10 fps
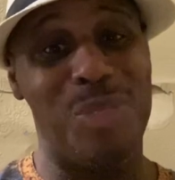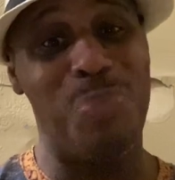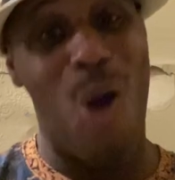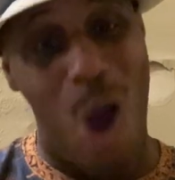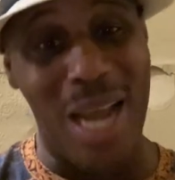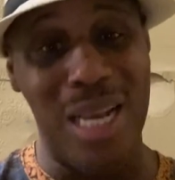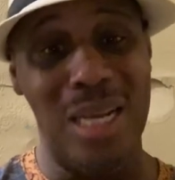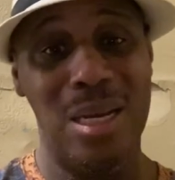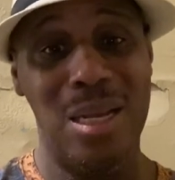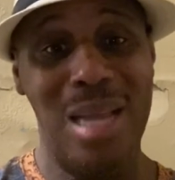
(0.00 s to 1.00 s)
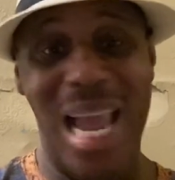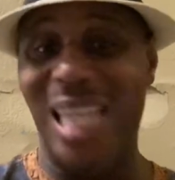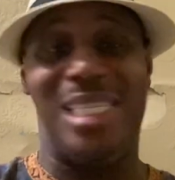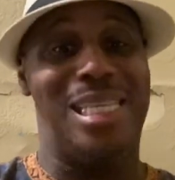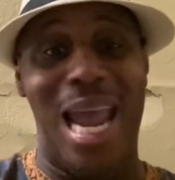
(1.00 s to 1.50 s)
pardon?
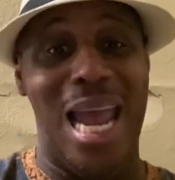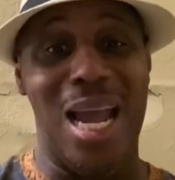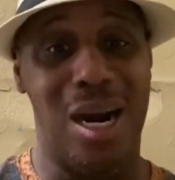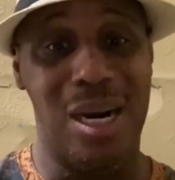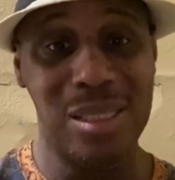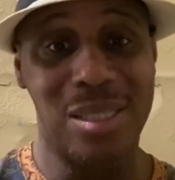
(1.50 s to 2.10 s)
It's there.